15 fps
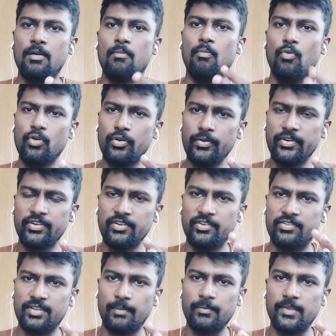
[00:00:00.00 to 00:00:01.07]
Motivation is
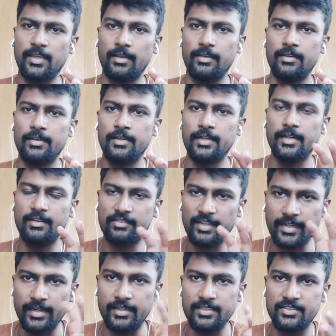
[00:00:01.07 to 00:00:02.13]
something, it is
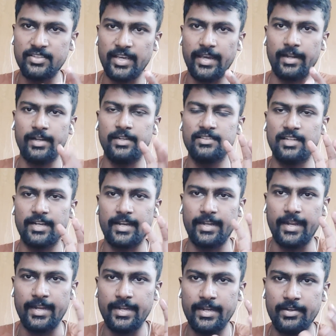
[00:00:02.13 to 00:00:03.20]
like a desire, it is like an
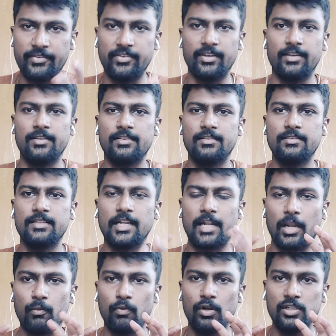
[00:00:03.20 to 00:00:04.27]
energy that
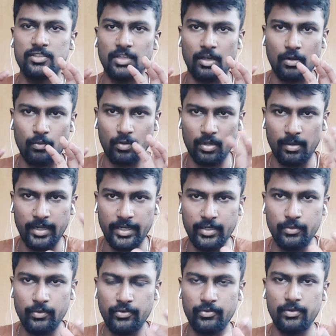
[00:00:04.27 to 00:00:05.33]
revolves around an
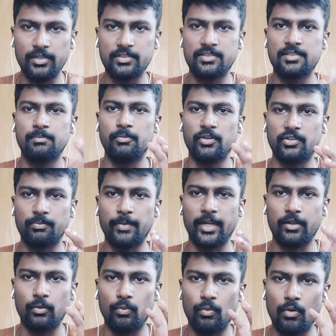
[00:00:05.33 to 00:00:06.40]
individual's
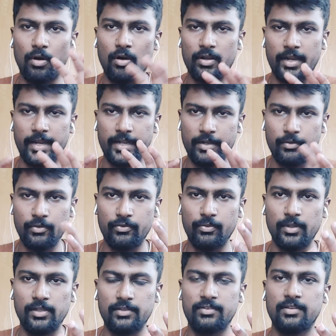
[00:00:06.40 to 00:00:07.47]
perspective or
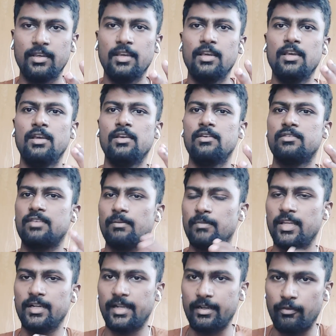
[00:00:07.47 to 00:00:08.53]
individual's
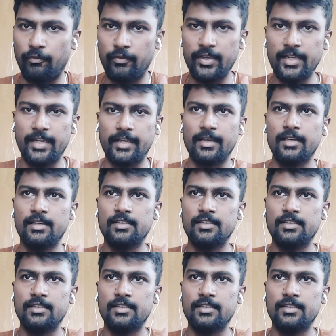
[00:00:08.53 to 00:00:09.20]
something like a feeling,